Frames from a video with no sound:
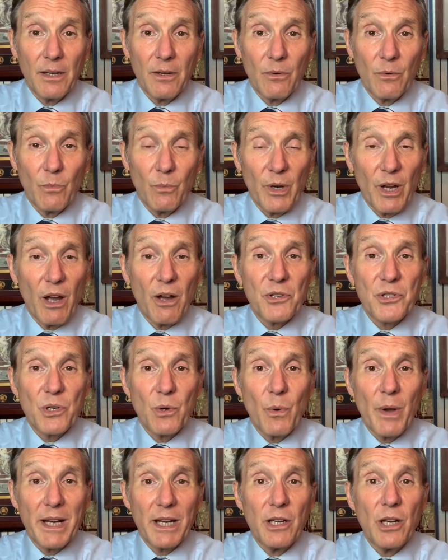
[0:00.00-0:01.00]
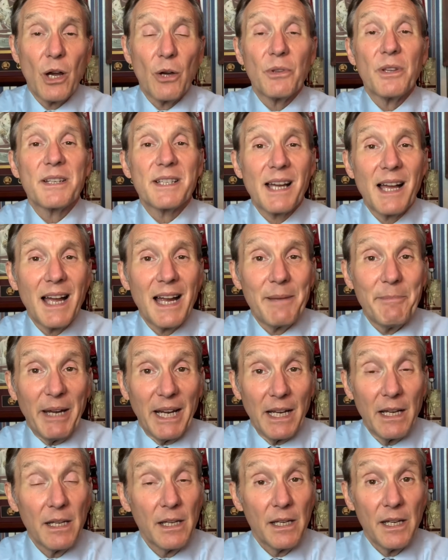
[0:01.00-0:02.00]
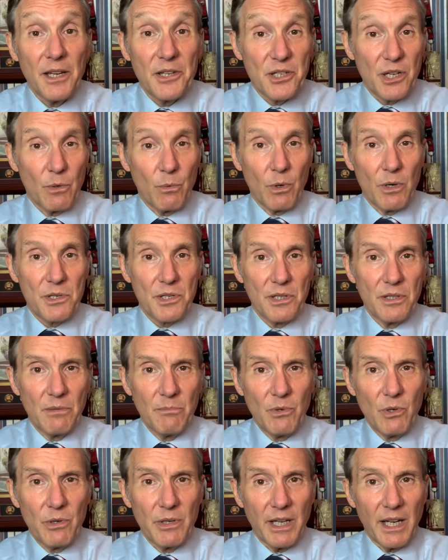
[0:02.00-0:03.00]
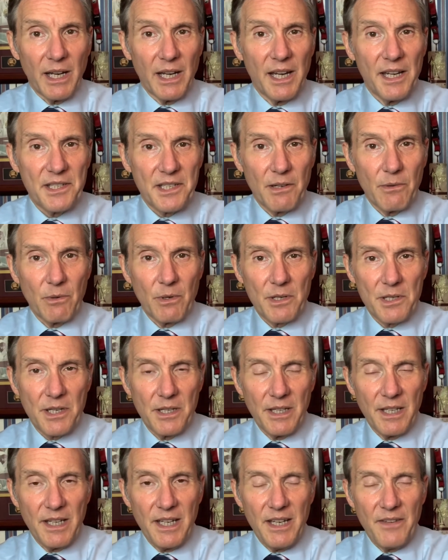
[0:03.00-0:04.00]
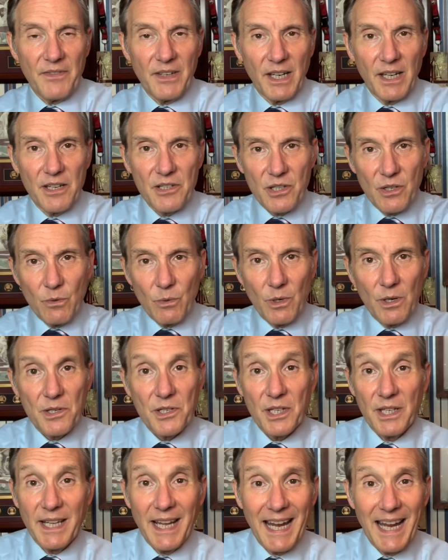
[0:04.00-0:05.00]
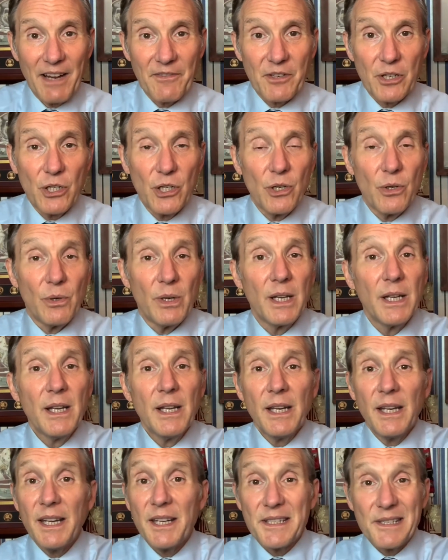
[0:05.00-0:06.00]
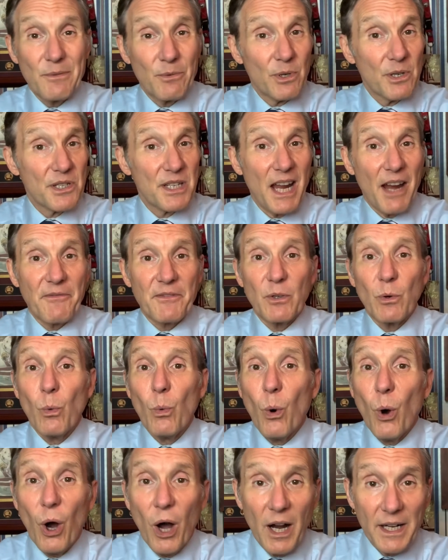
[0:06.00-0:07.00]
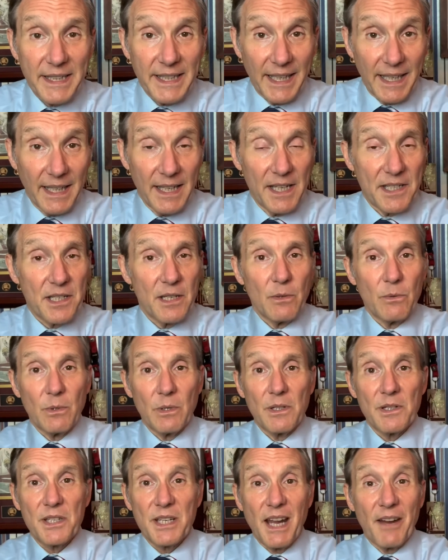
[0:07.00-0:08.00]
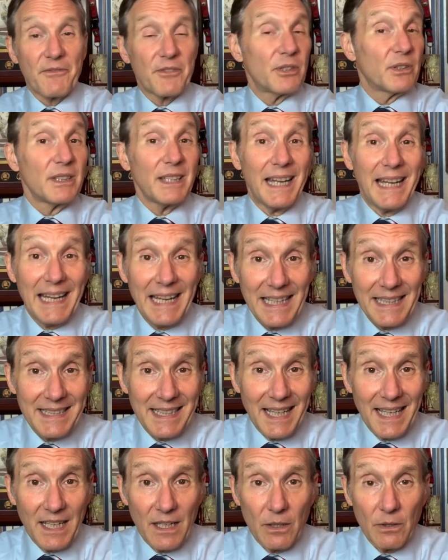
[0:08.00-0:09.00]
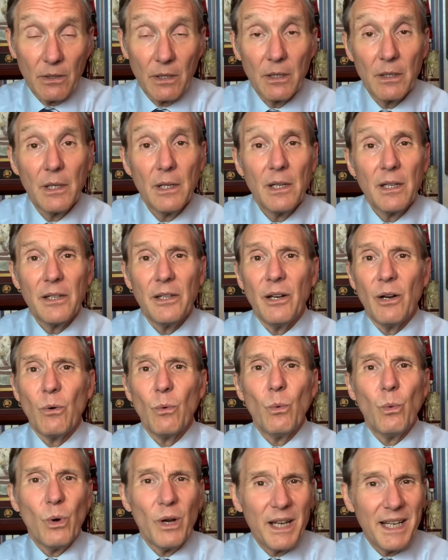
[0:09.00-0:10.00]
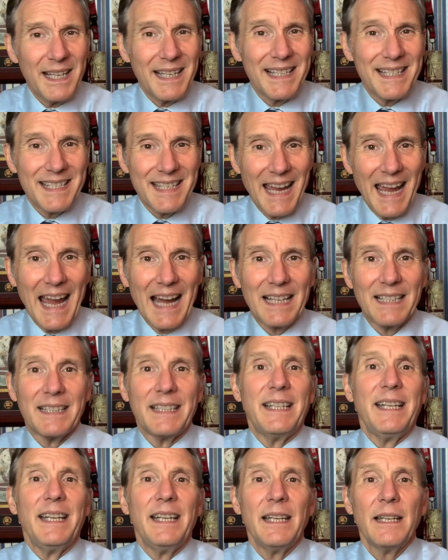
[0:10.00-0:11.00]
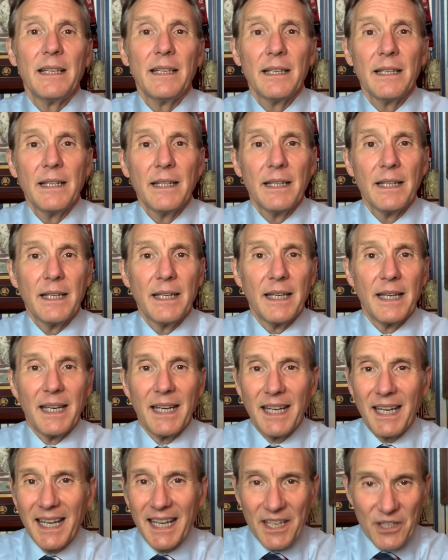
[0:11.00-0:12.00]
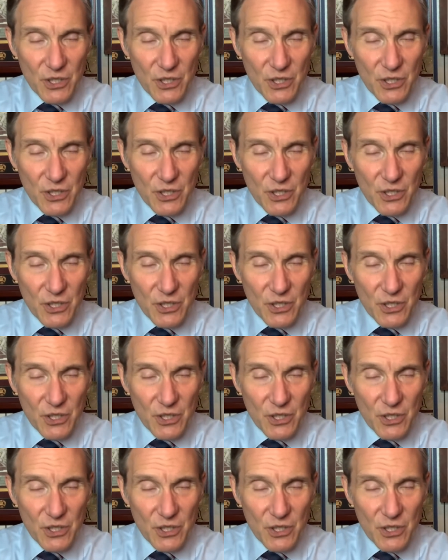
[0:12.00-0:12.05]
we also want to know the timing. Is it worse in the morning? Is it worse in the evening? Is it worse in the afternoon? Is it worse after walking? Is it worse after laying down? What exactly is